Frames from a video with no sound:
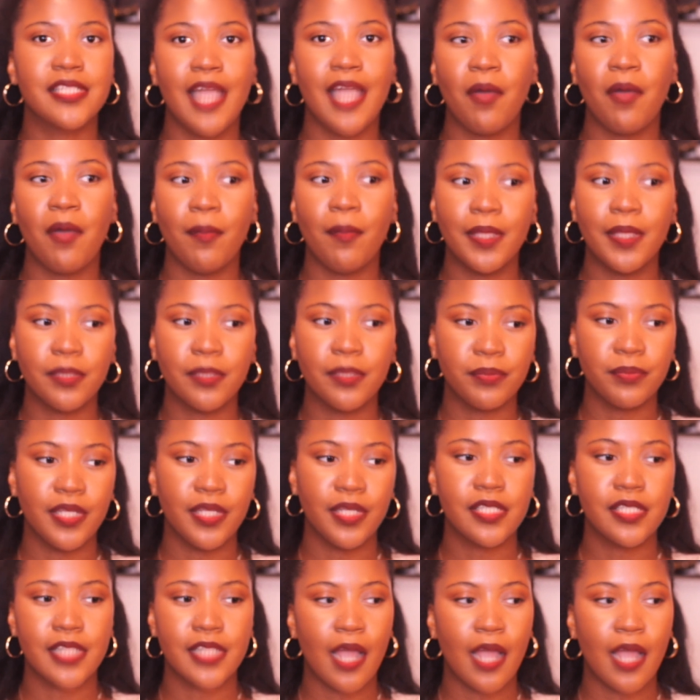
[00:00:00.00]
Now I'm at the
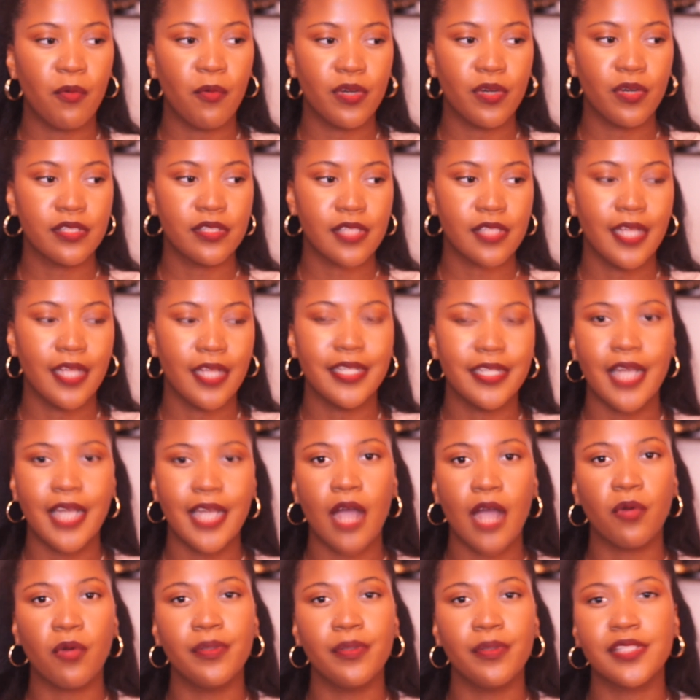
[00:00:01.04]
place now where it's like,
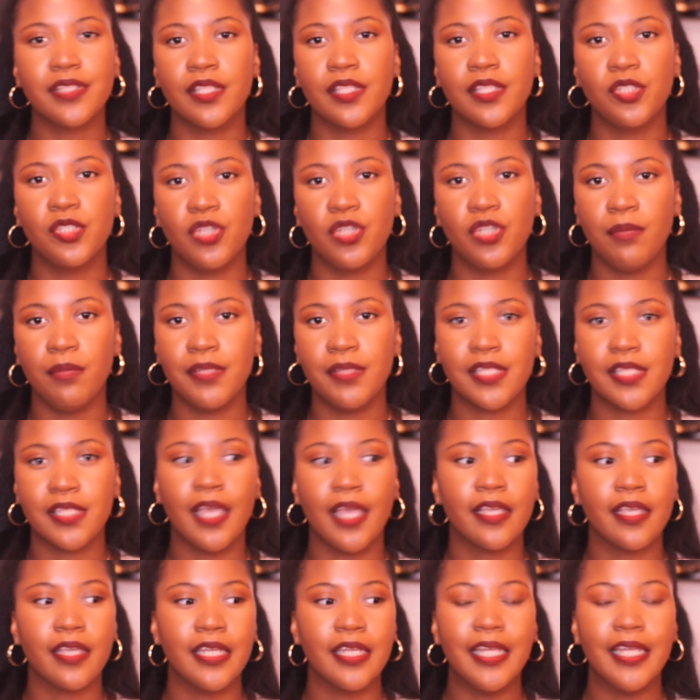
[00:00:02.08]
not going to the gym is
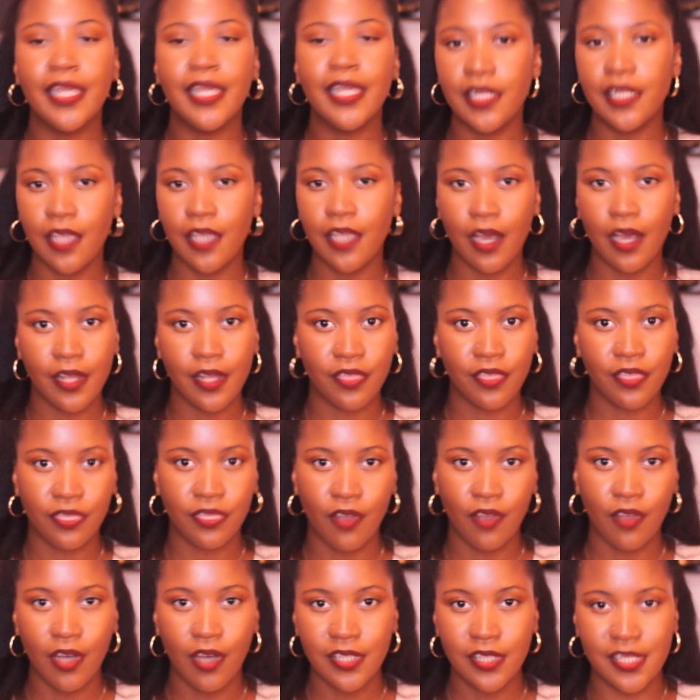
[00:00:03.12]
like an idiotic
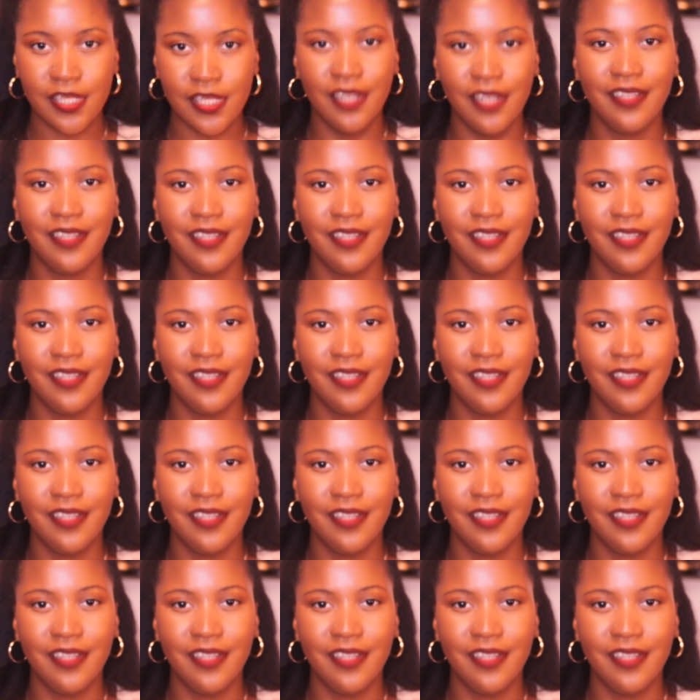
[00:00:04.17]
thought.